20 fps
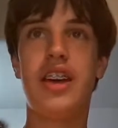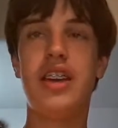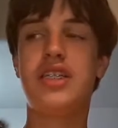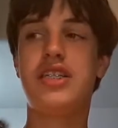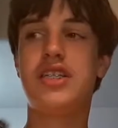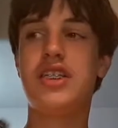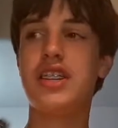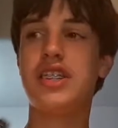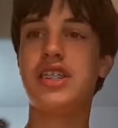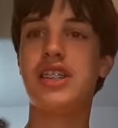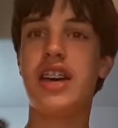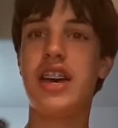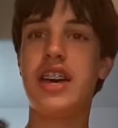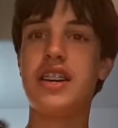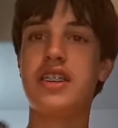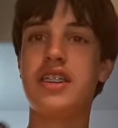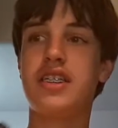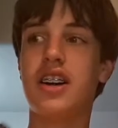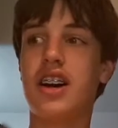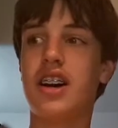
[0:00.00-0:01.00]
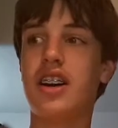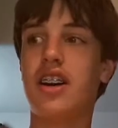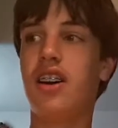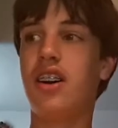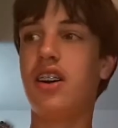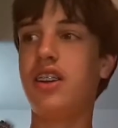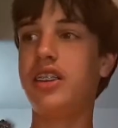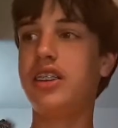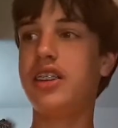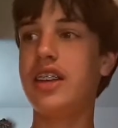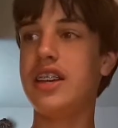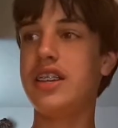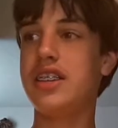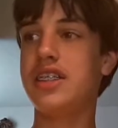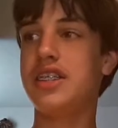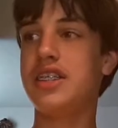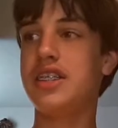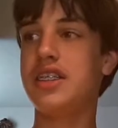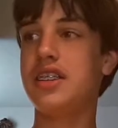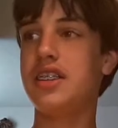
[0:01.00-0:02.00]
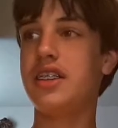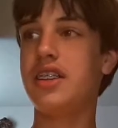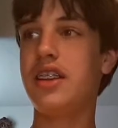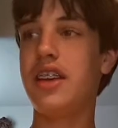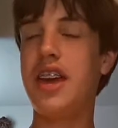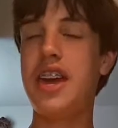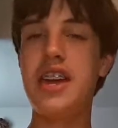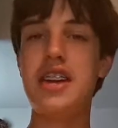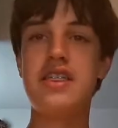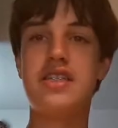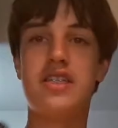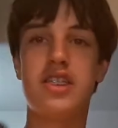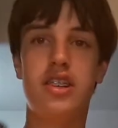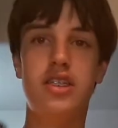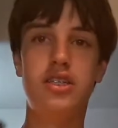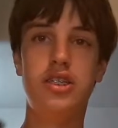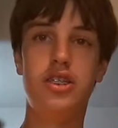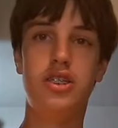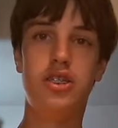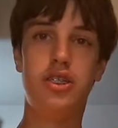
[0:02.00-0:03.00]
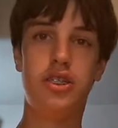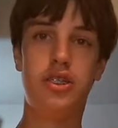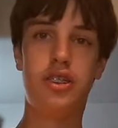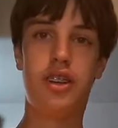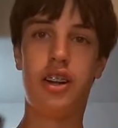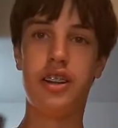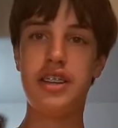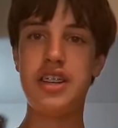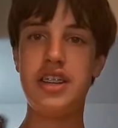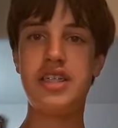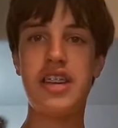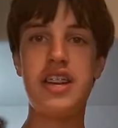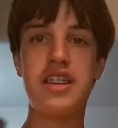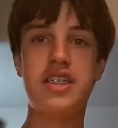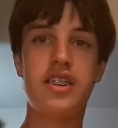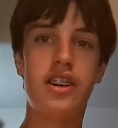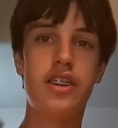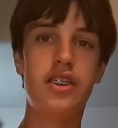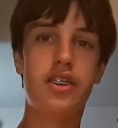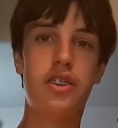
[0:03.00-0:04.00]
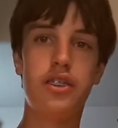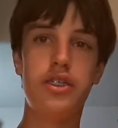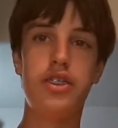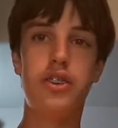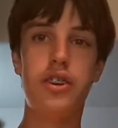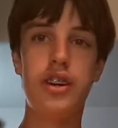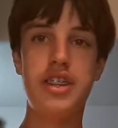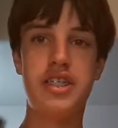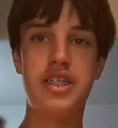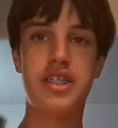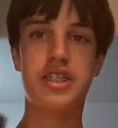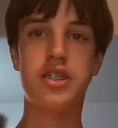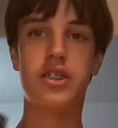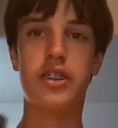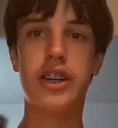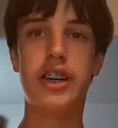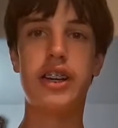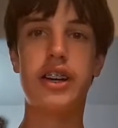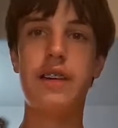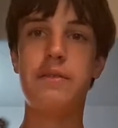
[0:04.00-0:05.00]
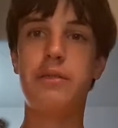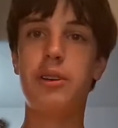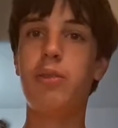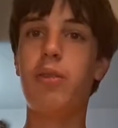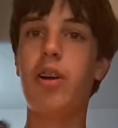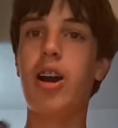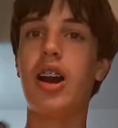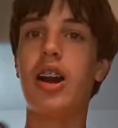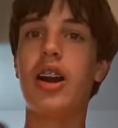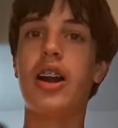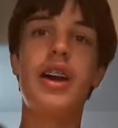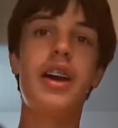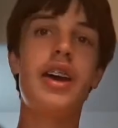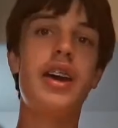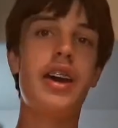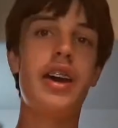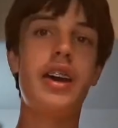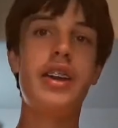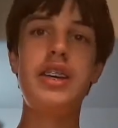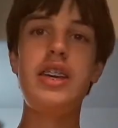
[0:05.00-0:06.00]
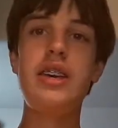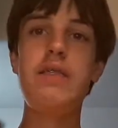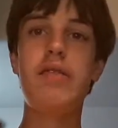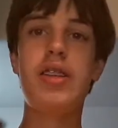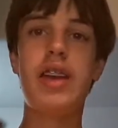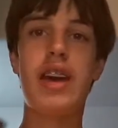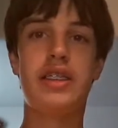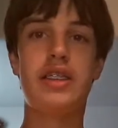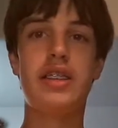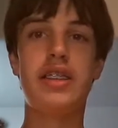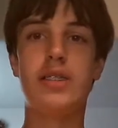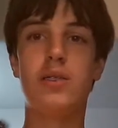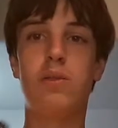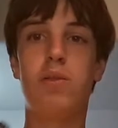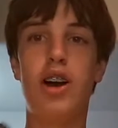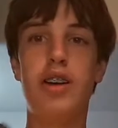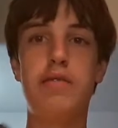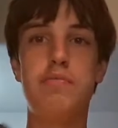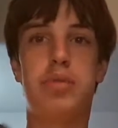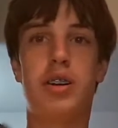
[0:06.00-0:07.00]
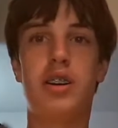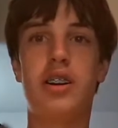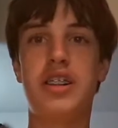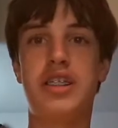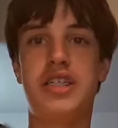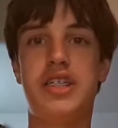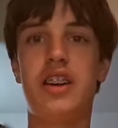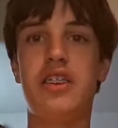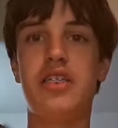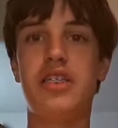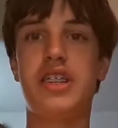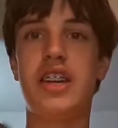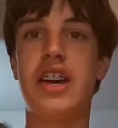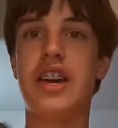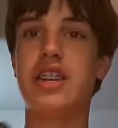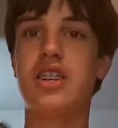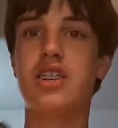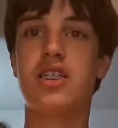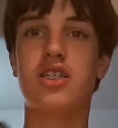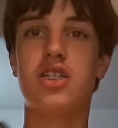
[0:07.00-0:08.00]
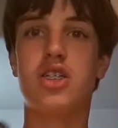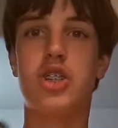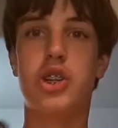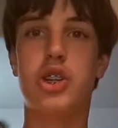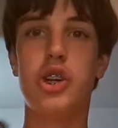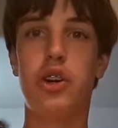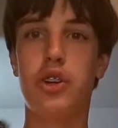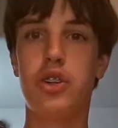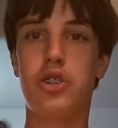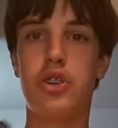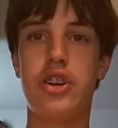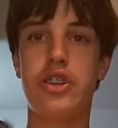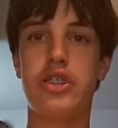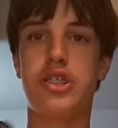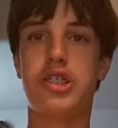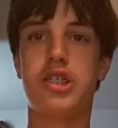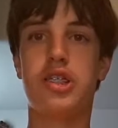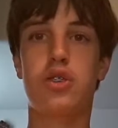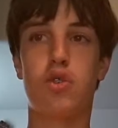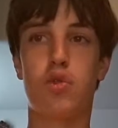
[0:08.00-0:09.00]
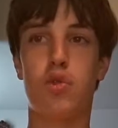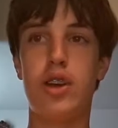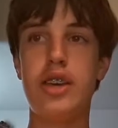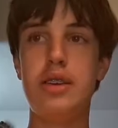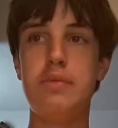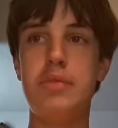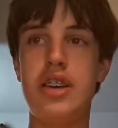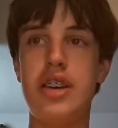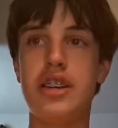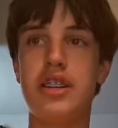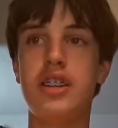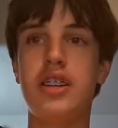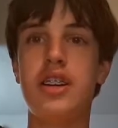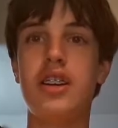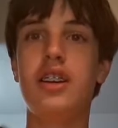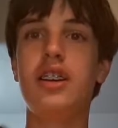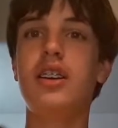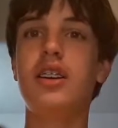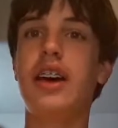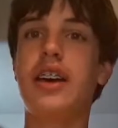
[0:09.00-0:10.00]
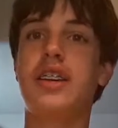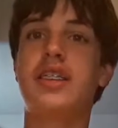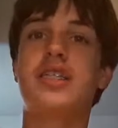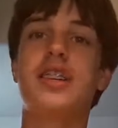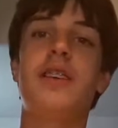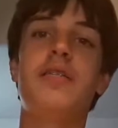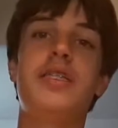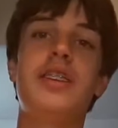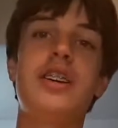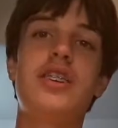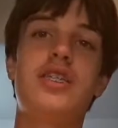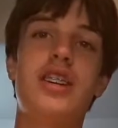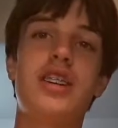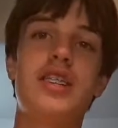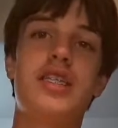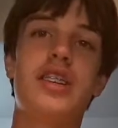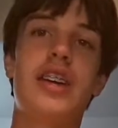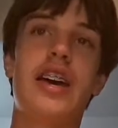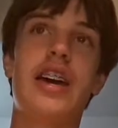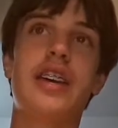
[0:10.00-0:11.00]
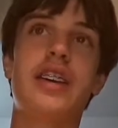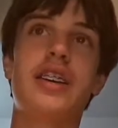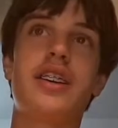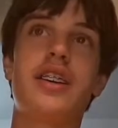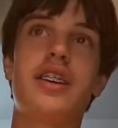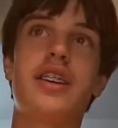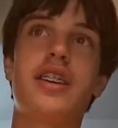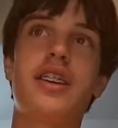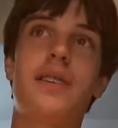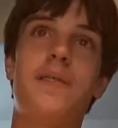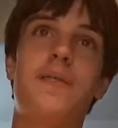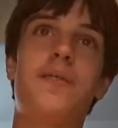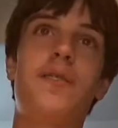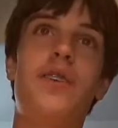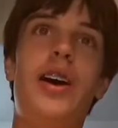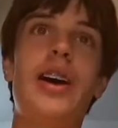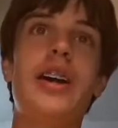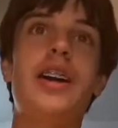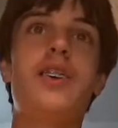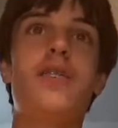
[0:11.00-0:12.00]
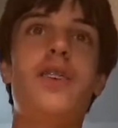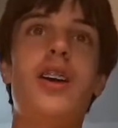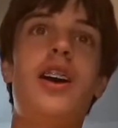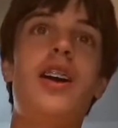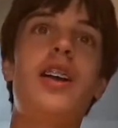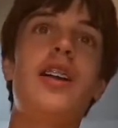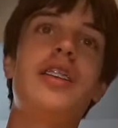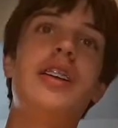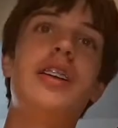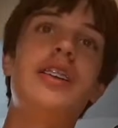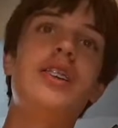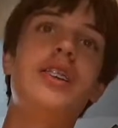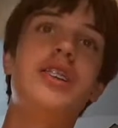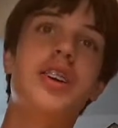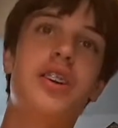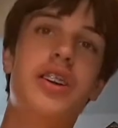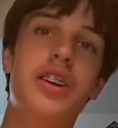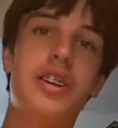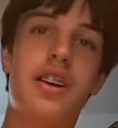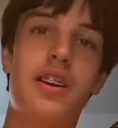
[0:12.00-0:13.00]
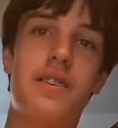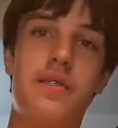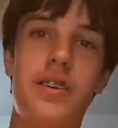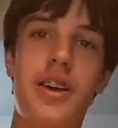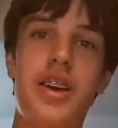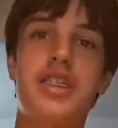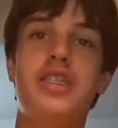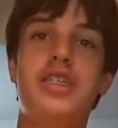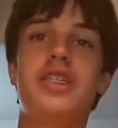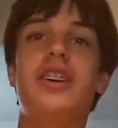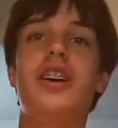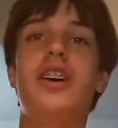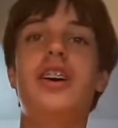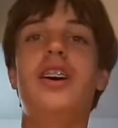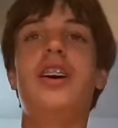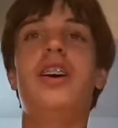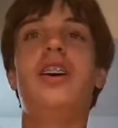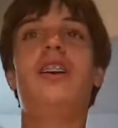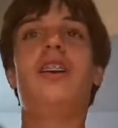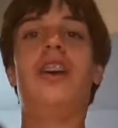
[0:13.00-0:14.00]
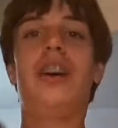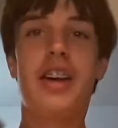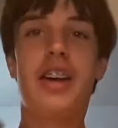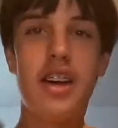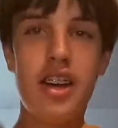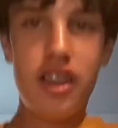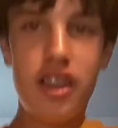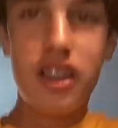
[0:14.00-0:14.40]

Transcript: it's just like got all these atonal noises going everywhere, and even at this one part sounds like children screaming, like something just like, you're flying around and then you go in their face, you're like,